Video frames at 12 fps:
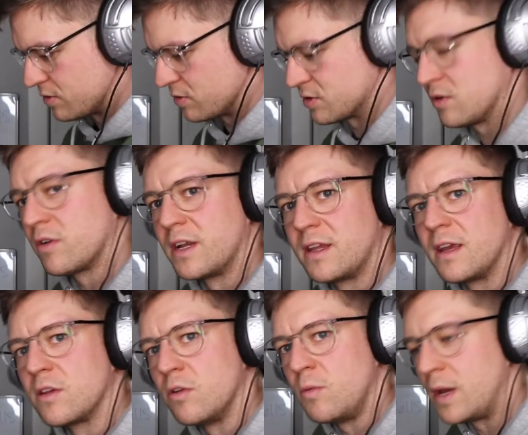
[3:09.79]
So it's not going to
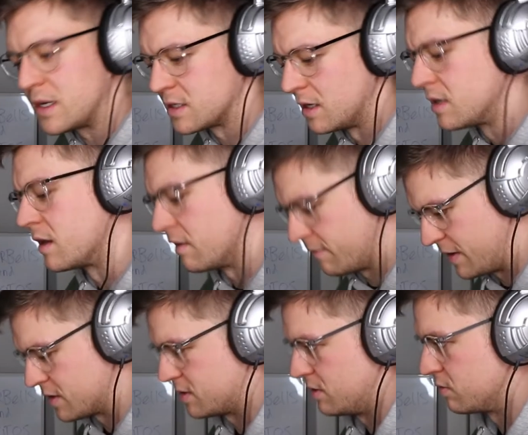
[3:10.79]
take two weeks to
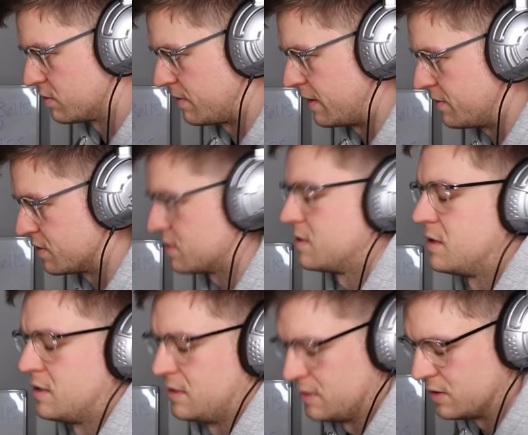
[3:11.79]
reverse those five years.
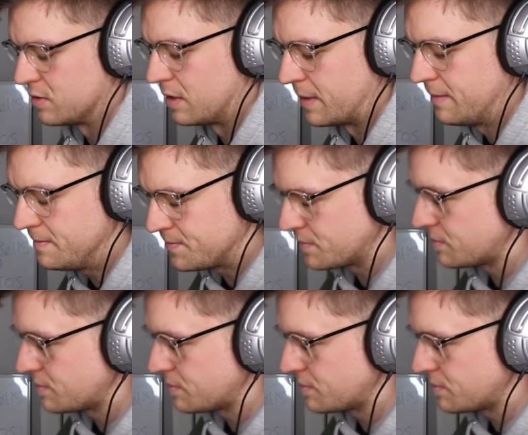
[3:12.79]
You know what I mean?